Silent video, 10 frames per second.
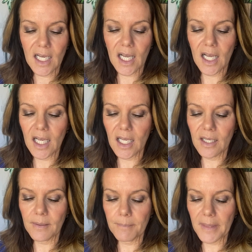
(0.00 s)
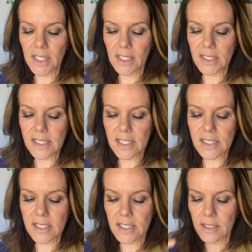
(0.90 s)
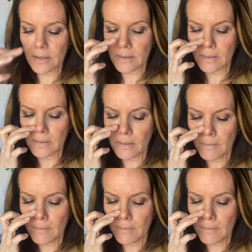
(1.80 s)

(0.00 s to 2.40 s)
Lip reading: And then it says here,